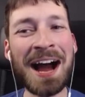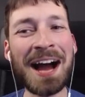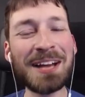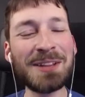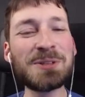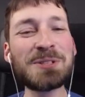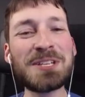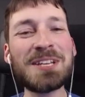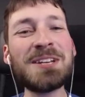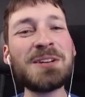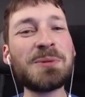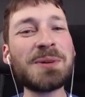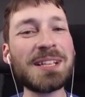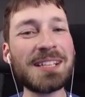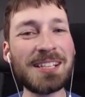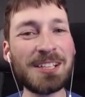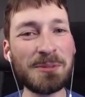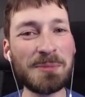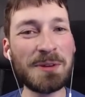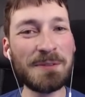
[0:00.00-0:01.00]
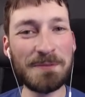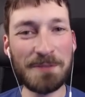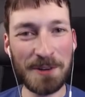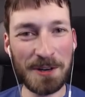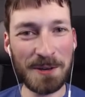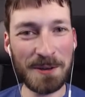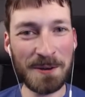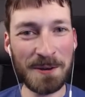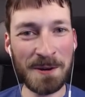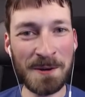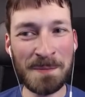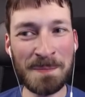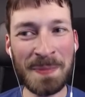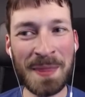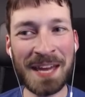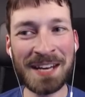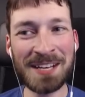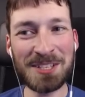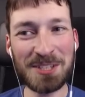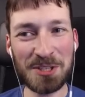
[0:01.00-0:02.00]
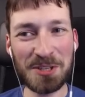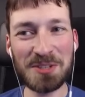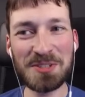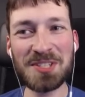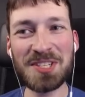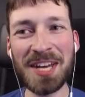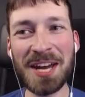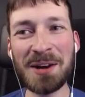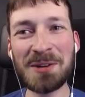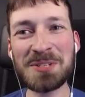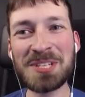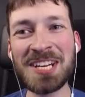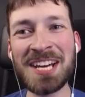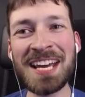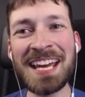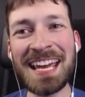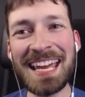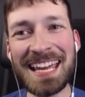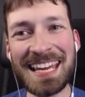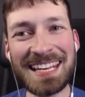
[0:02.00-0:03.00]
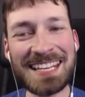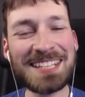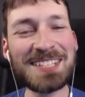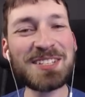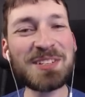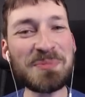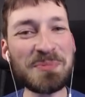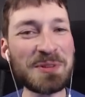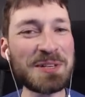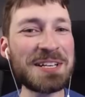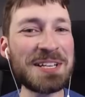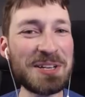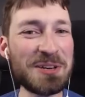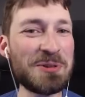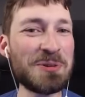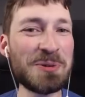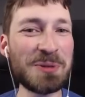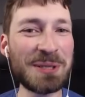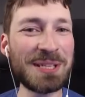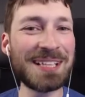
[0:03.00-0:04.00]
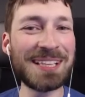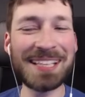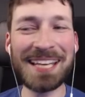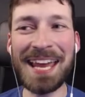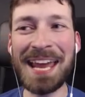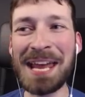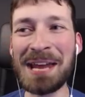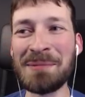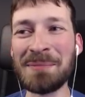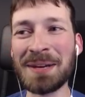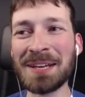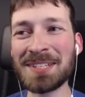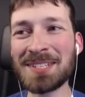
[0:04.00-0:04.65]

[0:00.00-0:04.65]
I looked into it a little bit further, and it turns out it is a pretty cool little game.